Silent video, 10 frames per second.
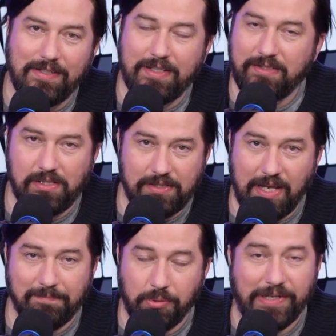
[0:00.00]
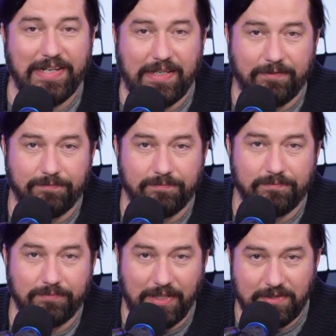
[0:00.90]
It just ain't pretty.
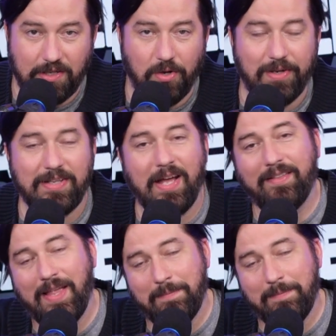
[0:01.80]
Let's go to Don Lemon.